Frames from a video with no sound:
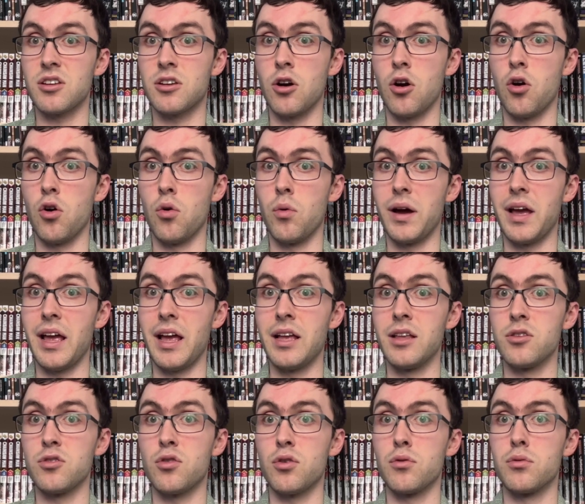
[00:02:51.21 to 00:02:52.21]
go
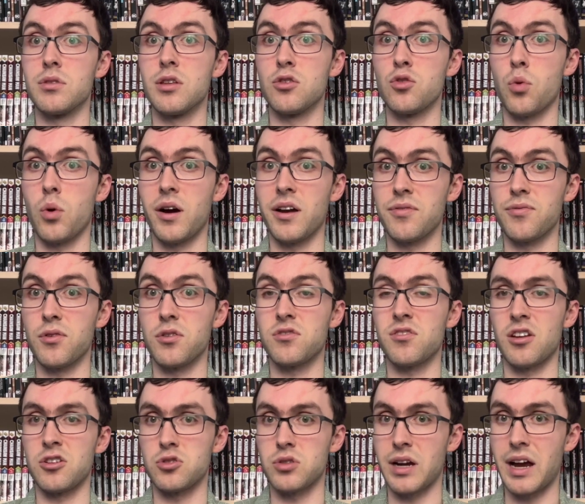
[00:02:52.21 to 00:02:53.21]
into the 21st
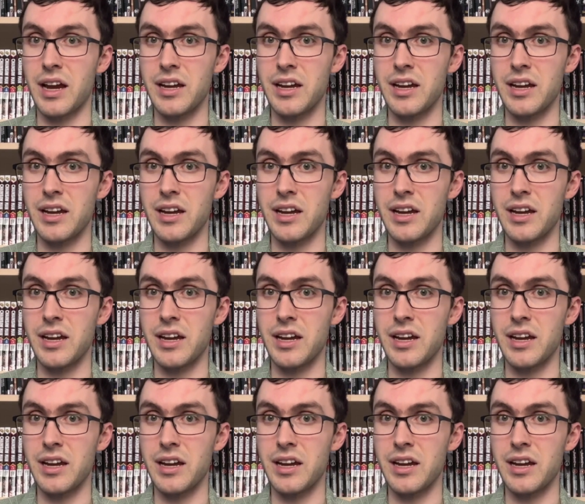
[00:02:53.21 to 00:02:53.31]
century.